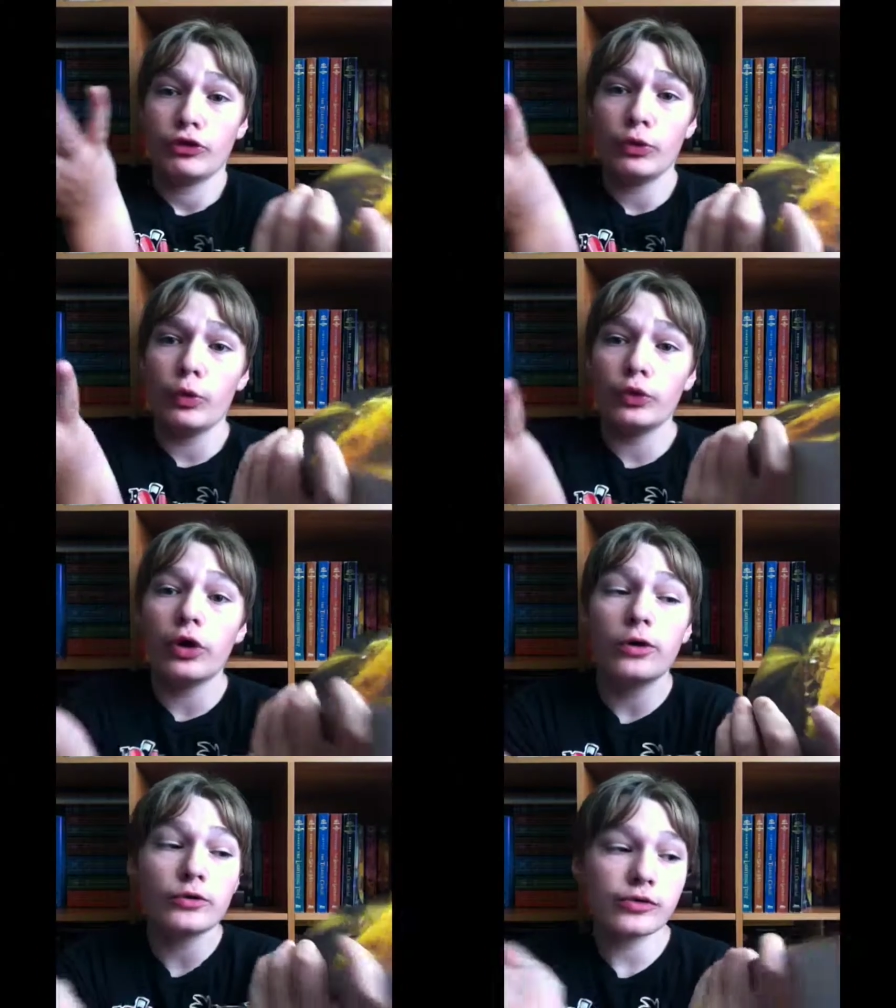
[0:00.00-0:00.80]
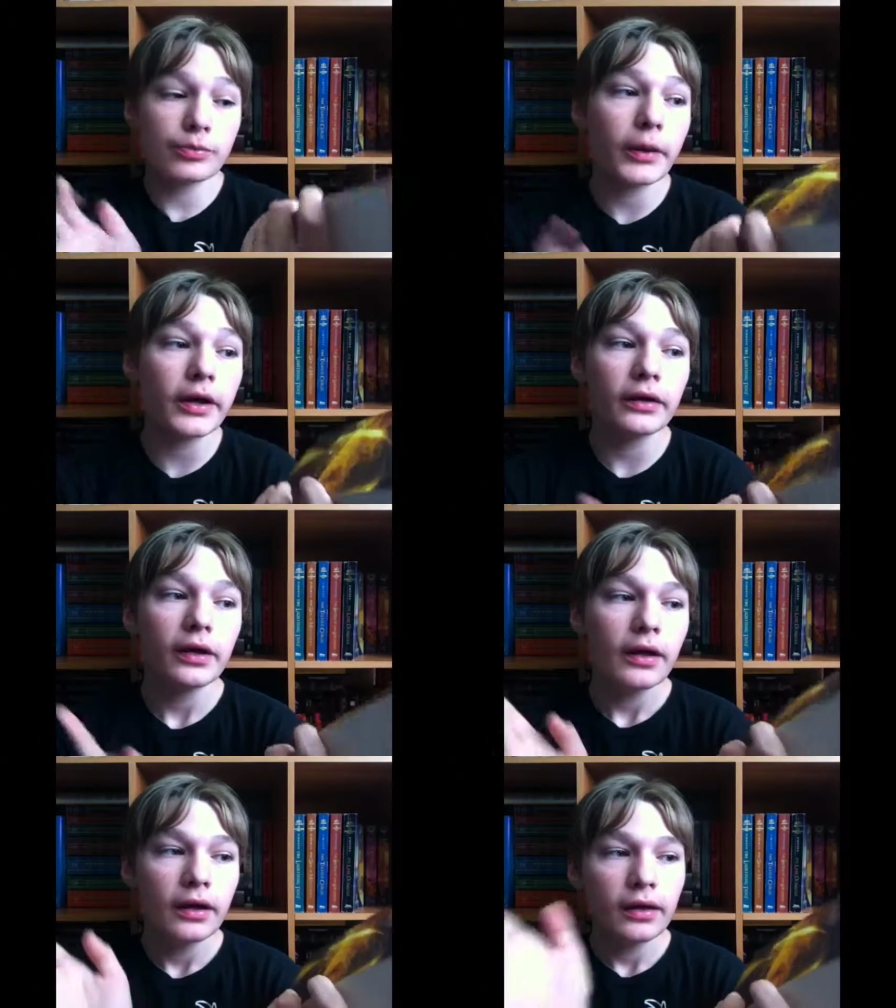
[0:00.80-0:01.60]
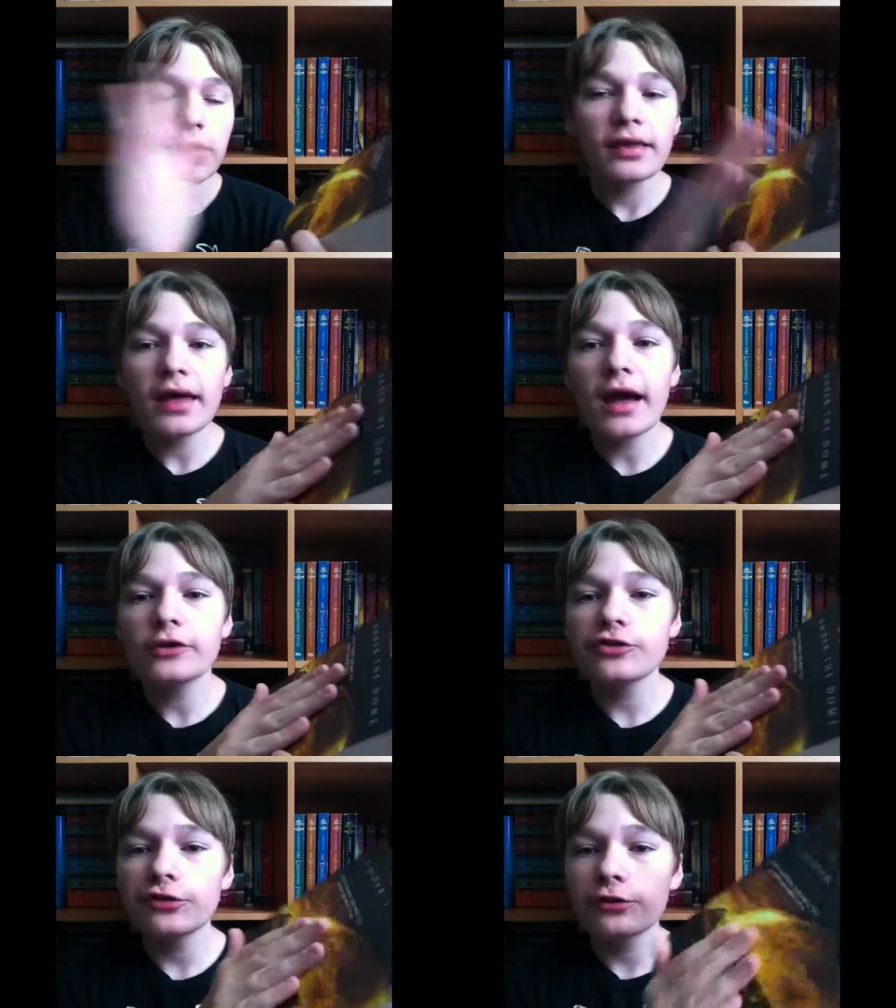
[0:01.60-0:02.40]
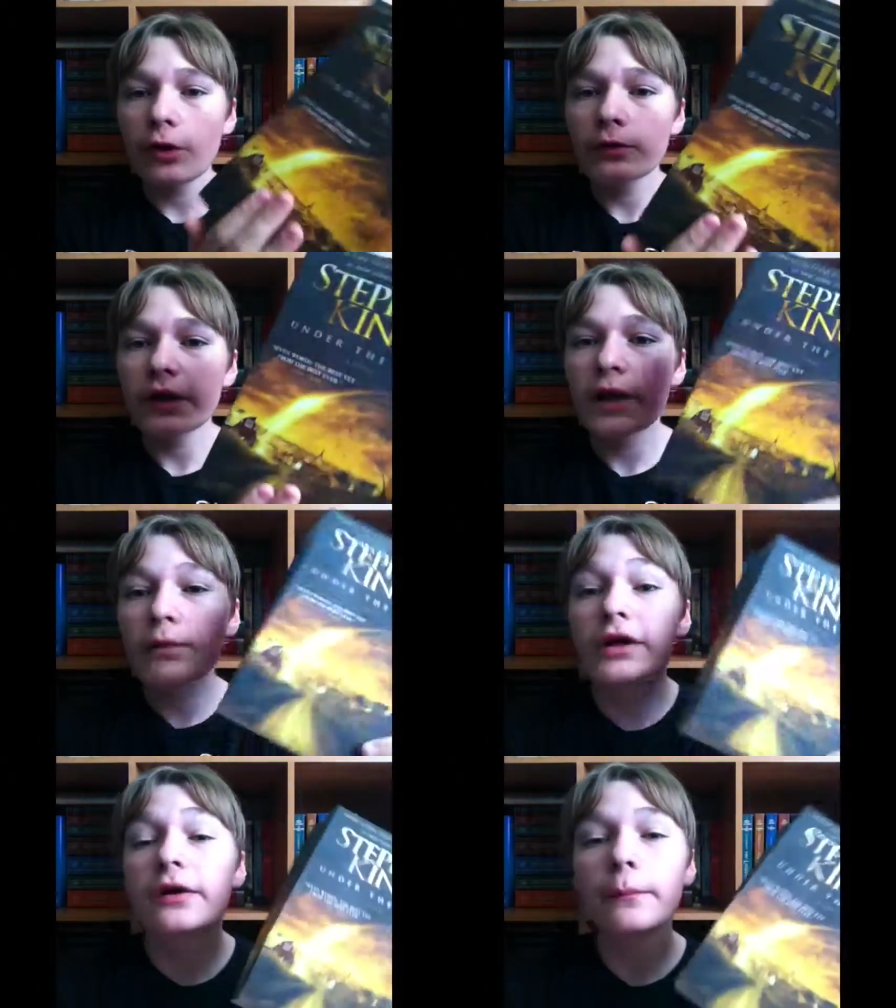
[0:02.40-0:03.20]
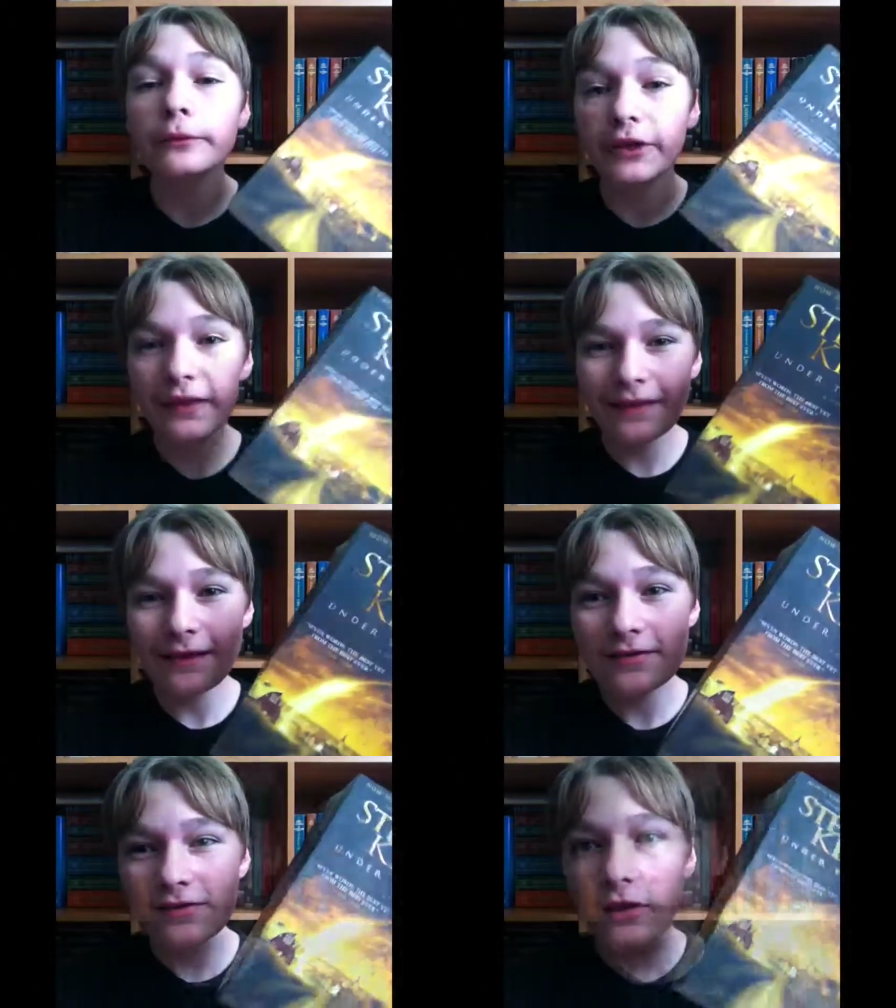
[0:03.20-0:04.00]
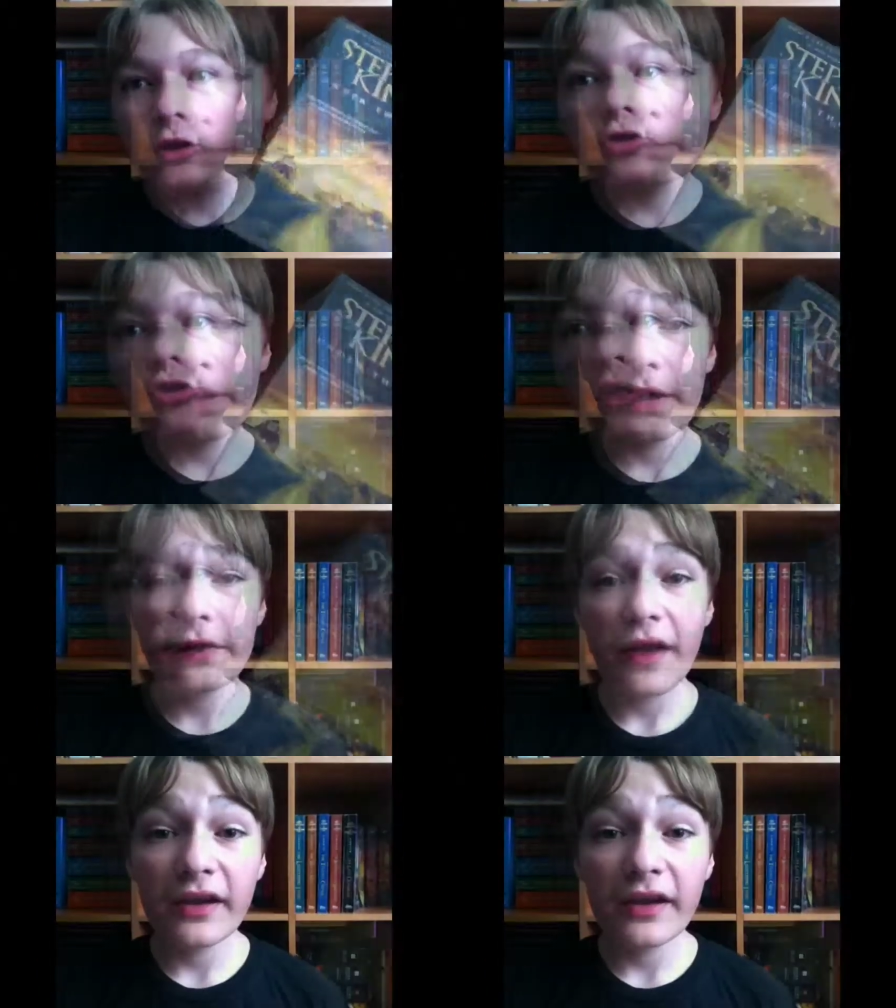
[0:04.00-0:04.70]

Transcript: who knows, but yeah, just know that I want to complete this in Well, July.